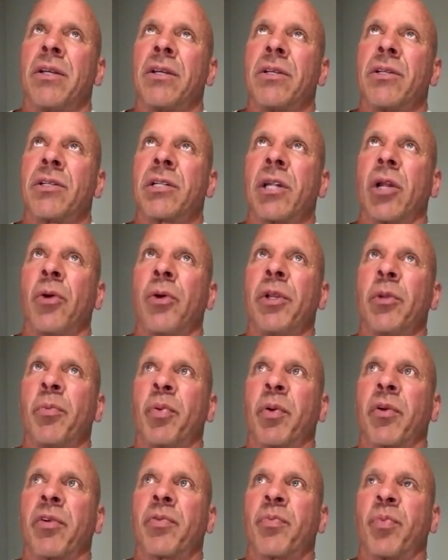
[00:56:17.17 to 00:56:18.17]
slowing
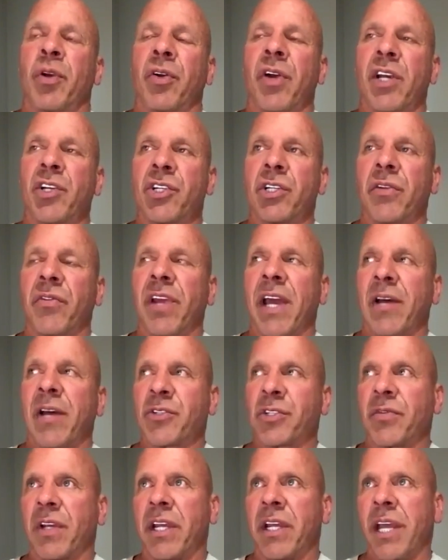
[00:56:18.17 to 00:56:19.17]
the progression of
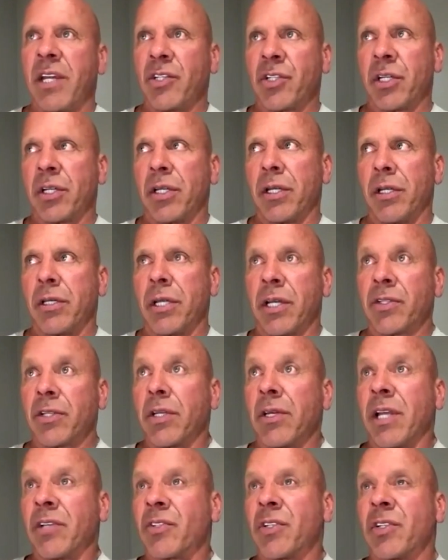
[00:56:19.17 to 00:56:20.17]
calcification
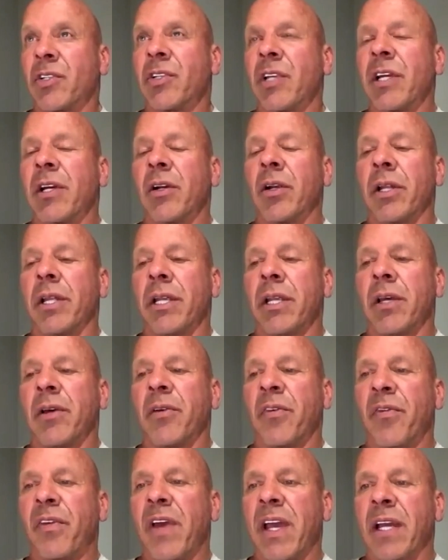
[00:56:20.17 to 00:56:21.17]
doesn't necessarily
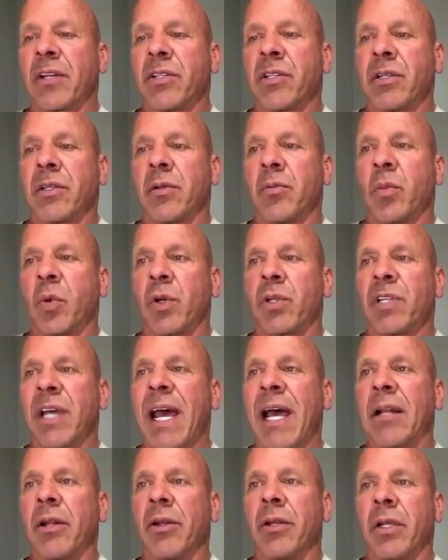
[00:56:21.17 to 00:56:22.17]
affect
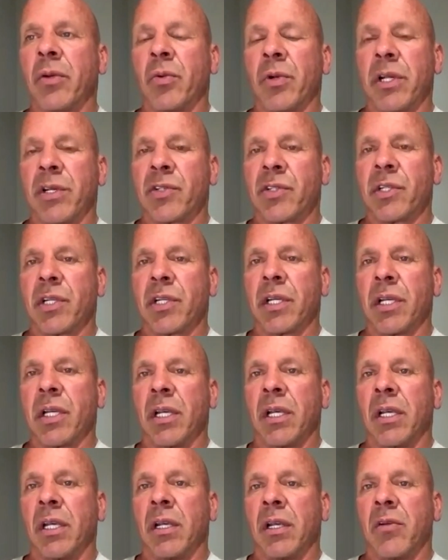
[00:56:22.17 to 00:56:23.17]
mortality risk
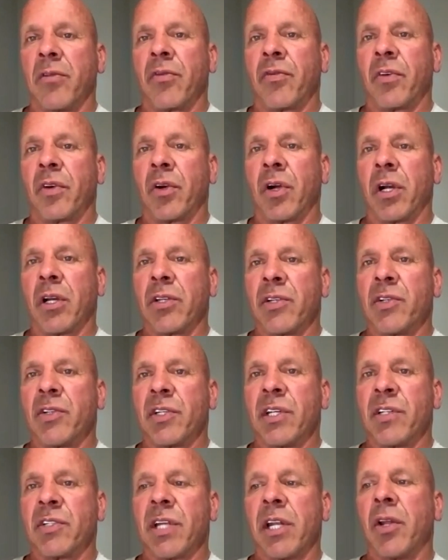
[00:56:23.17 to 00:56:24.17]
for heart
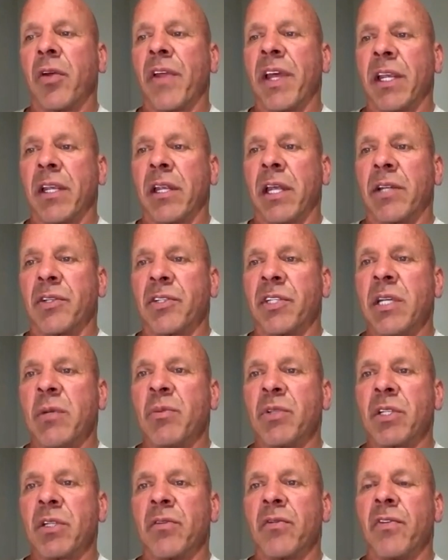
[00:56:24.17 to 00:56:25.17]
disease. I know that
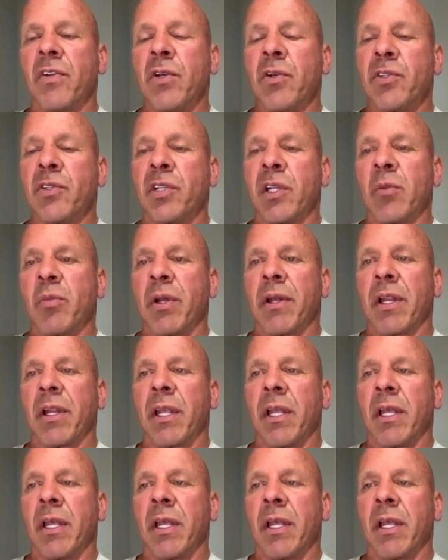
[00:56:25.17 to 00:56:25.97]
seems confusing, but